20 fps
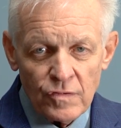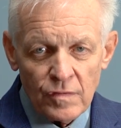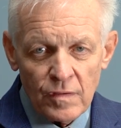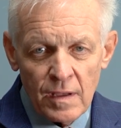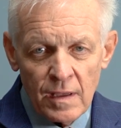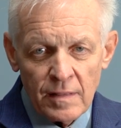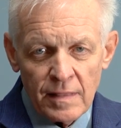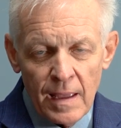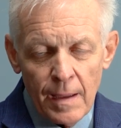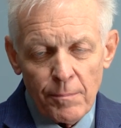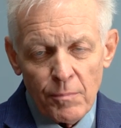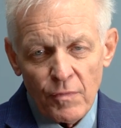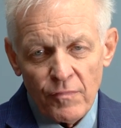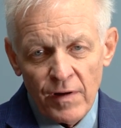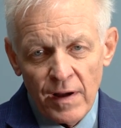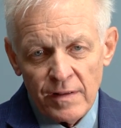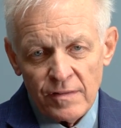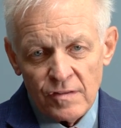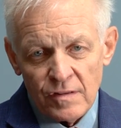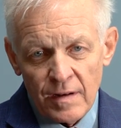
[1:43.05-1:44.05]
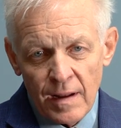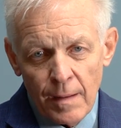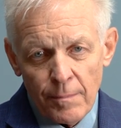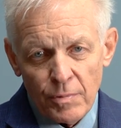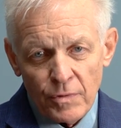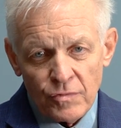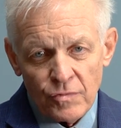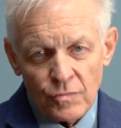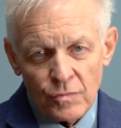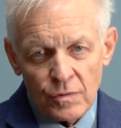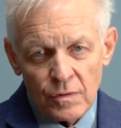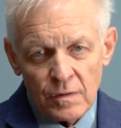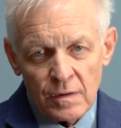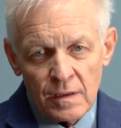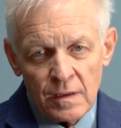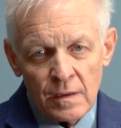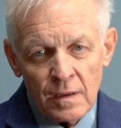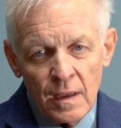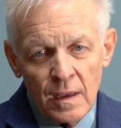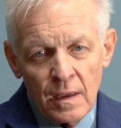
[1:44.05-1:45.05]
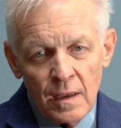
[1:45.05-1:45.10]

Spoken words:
And that provides an opportunity